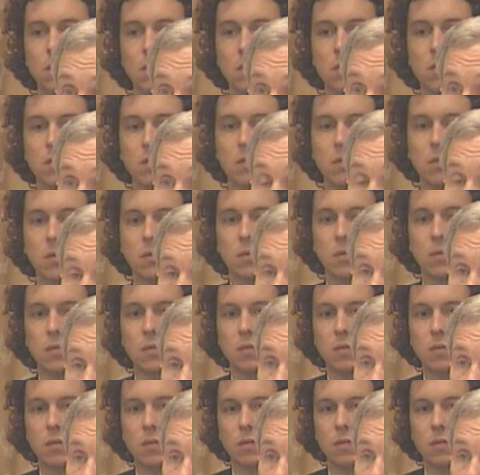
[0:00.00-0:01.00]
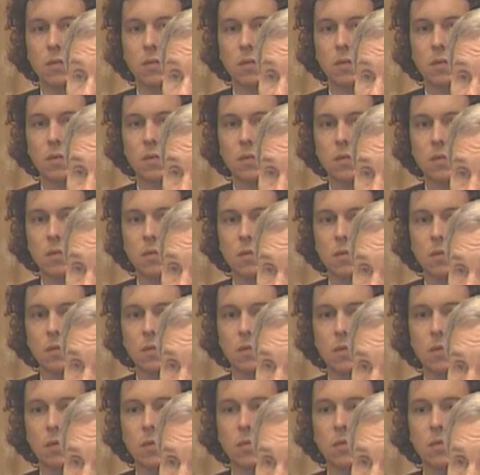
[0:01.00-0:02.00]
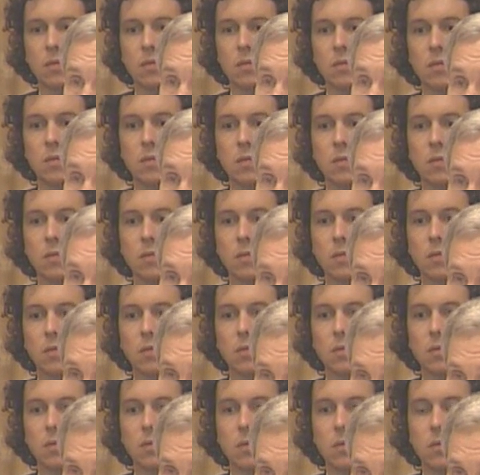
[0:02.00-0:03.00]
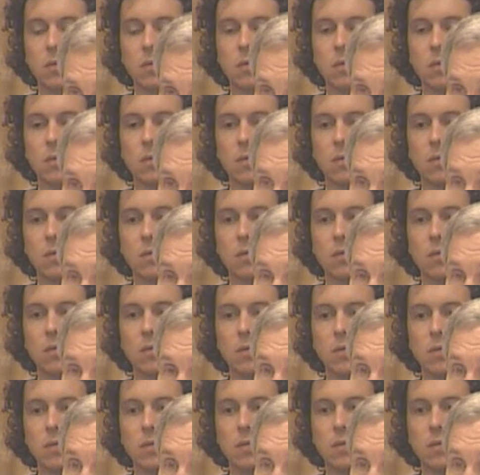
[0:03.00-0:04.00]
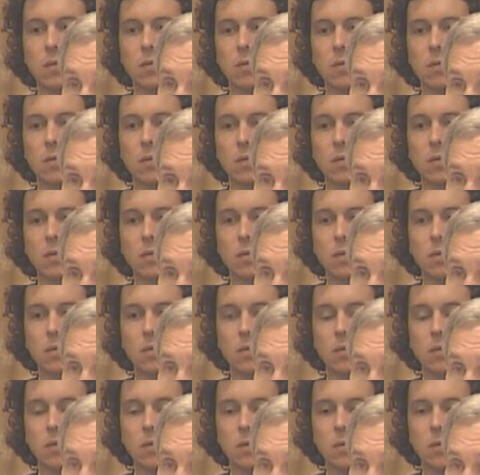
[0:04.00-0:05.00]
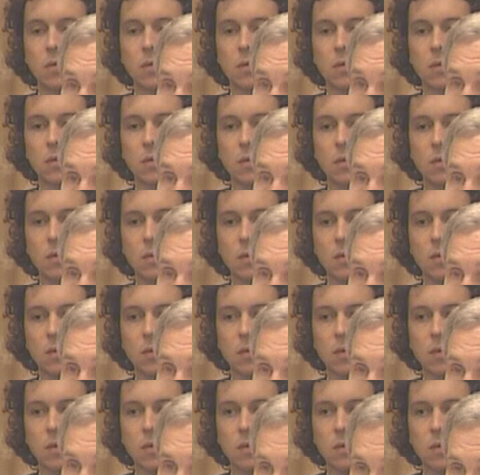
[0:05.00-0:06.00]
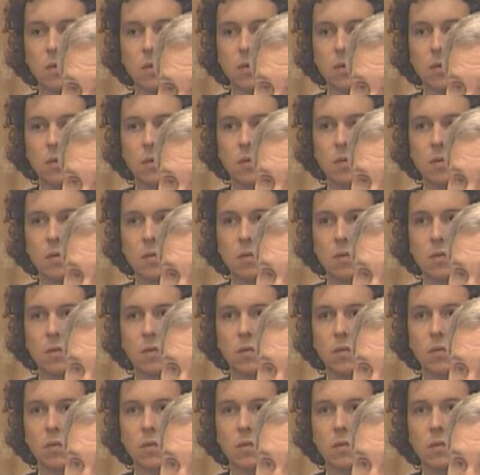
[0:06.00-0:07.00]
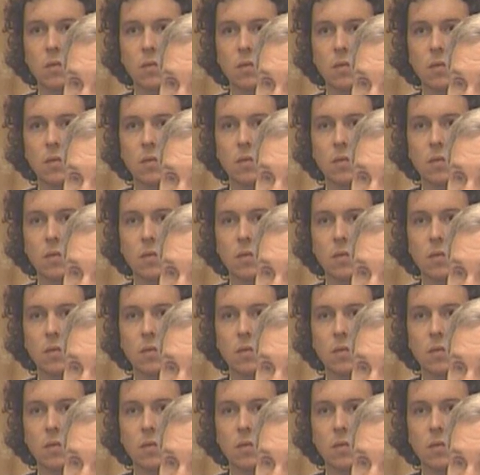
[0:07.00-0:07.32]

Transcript: This person isn't speaking.